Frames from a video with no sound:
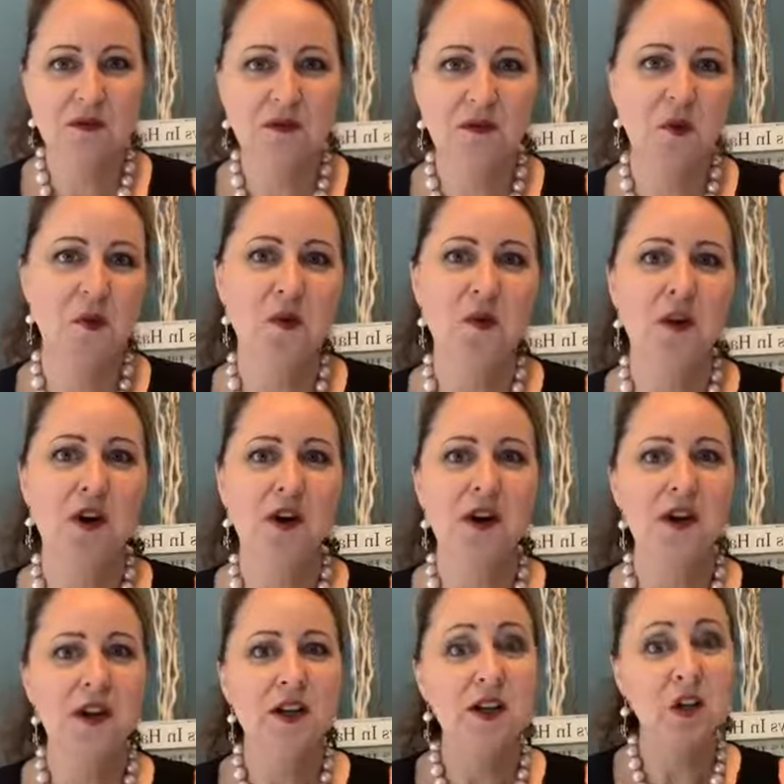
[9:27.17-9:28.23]

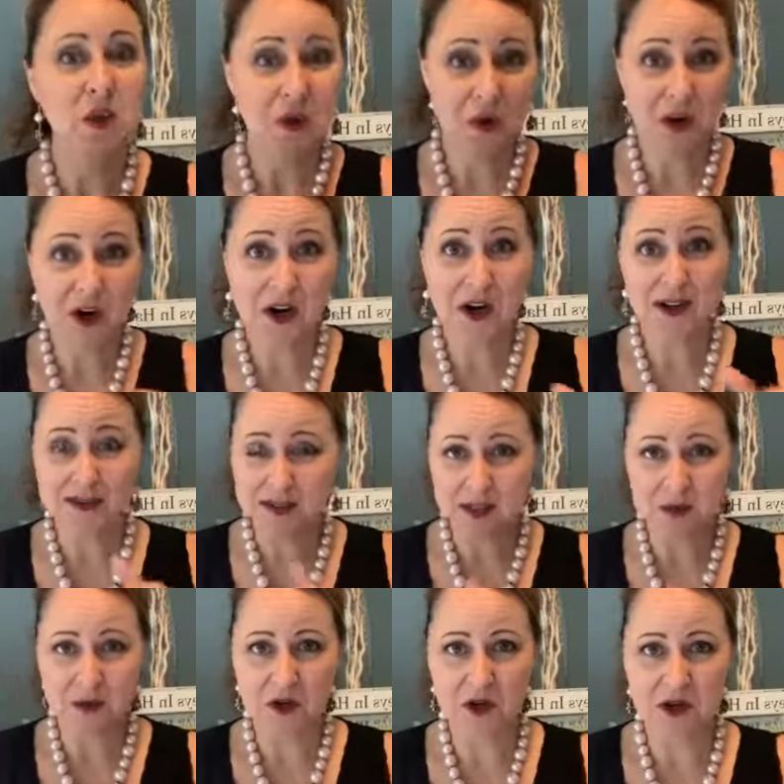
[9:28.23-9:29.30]
for your
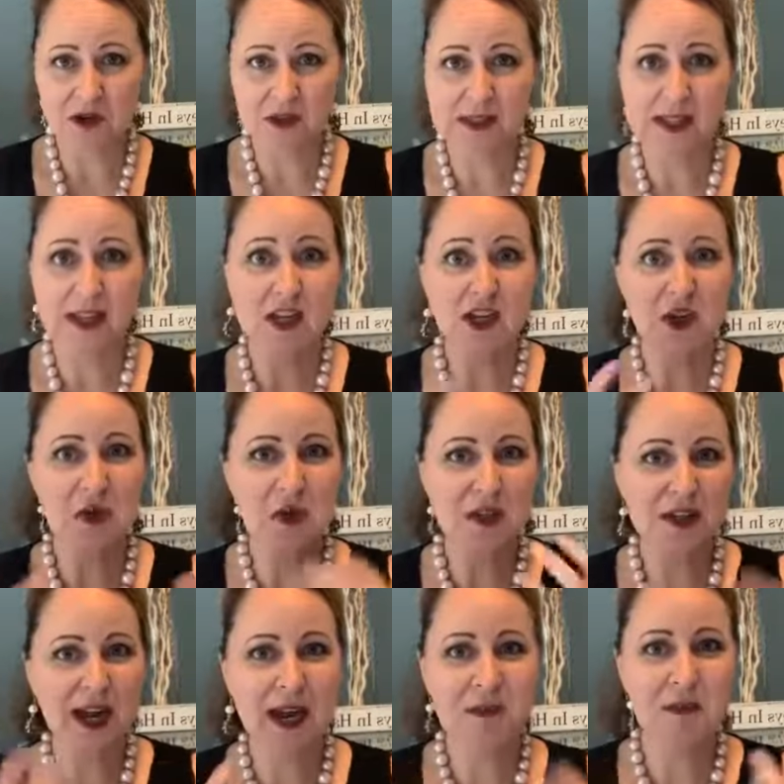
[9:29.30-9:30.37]
customers and your
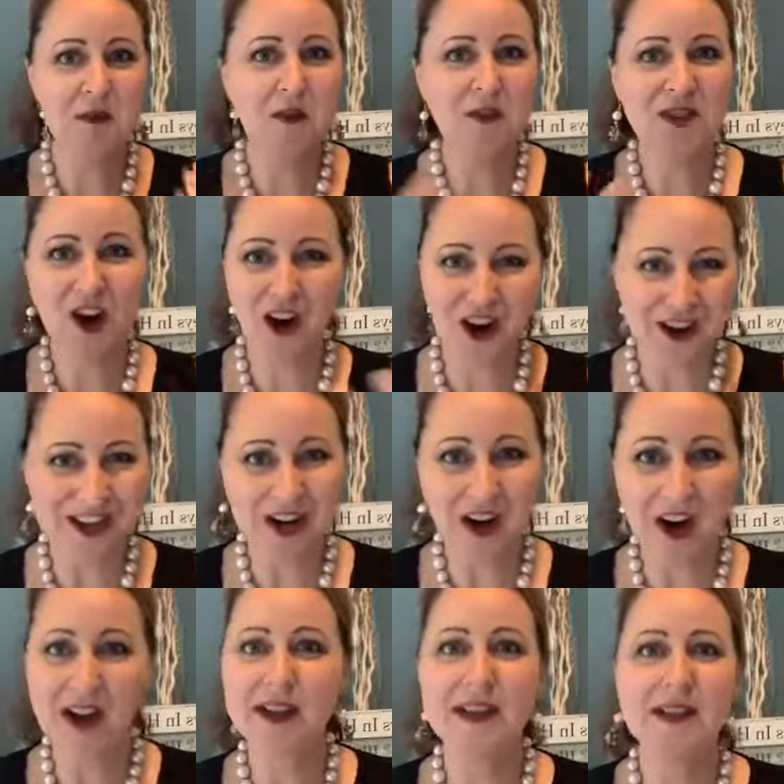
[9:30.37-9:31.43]
type of target
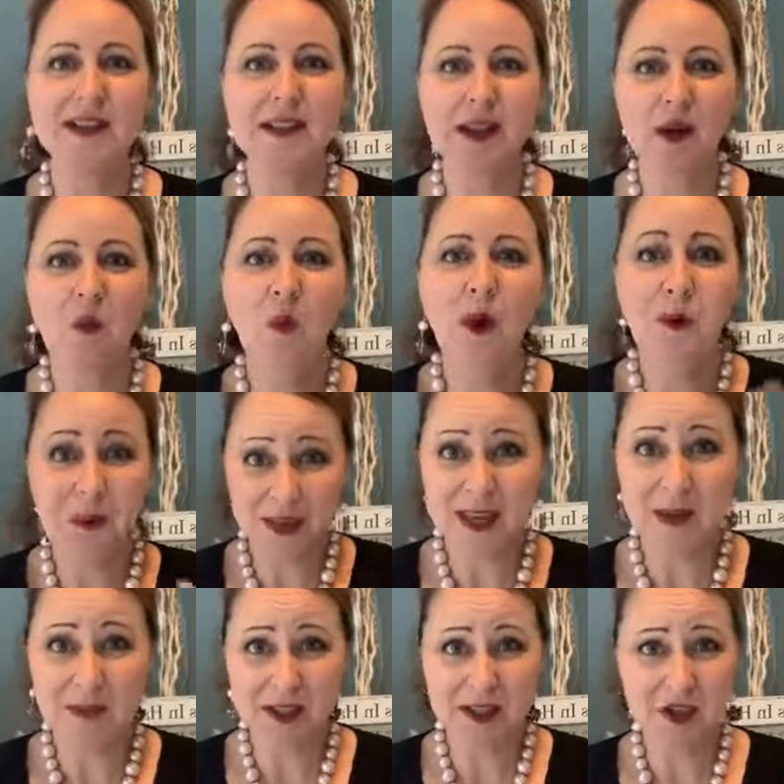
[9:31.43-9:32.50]
audience? Like, what would
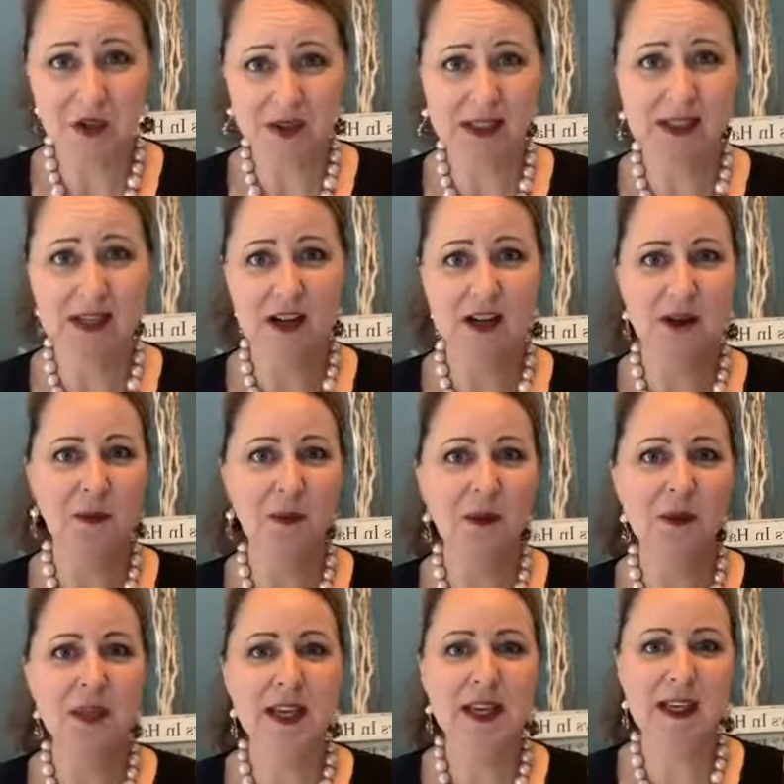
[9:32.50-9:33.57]
they be interested on?
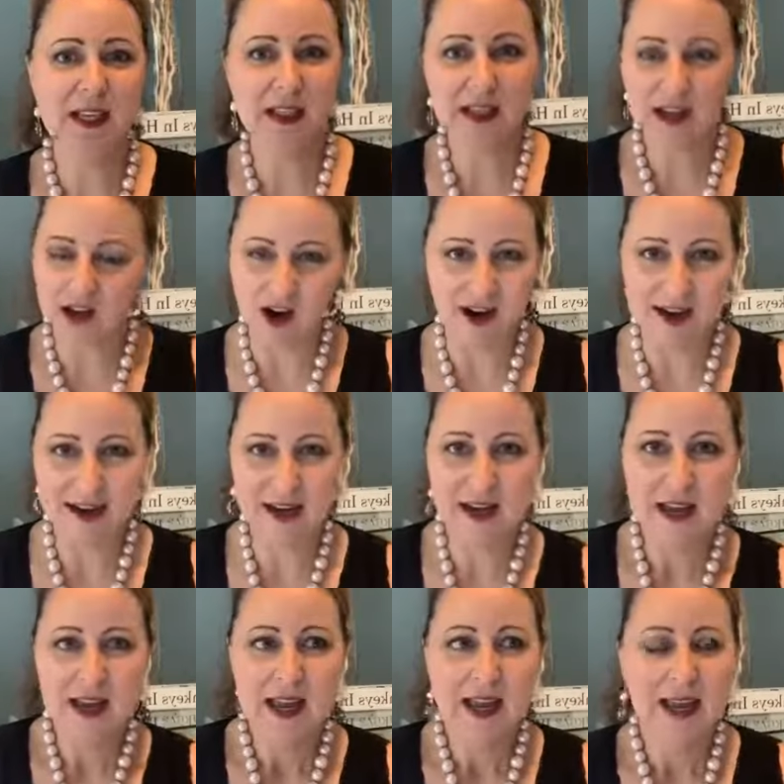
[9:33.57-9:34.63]
What would they click on?
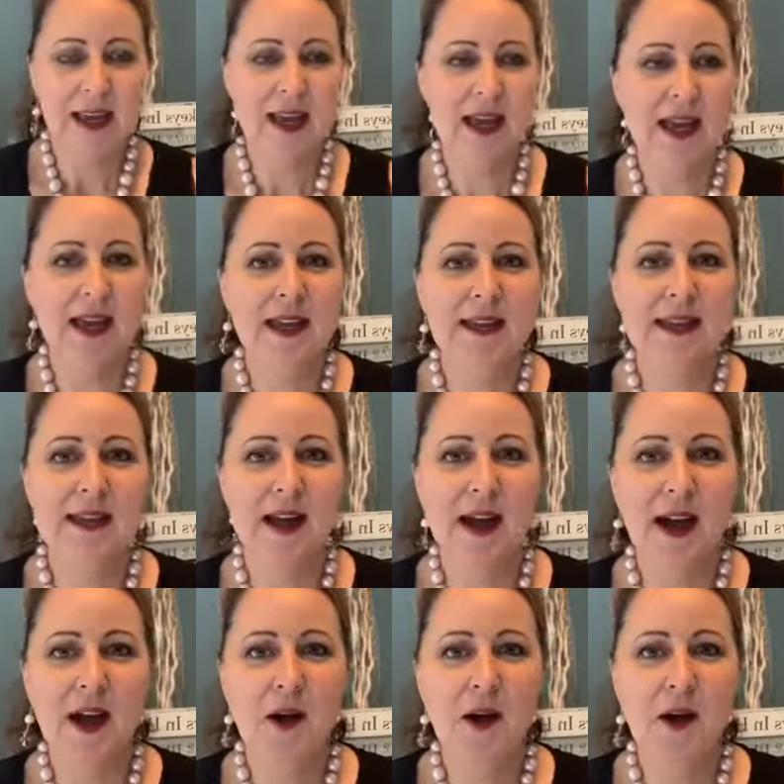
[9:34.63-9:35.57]
And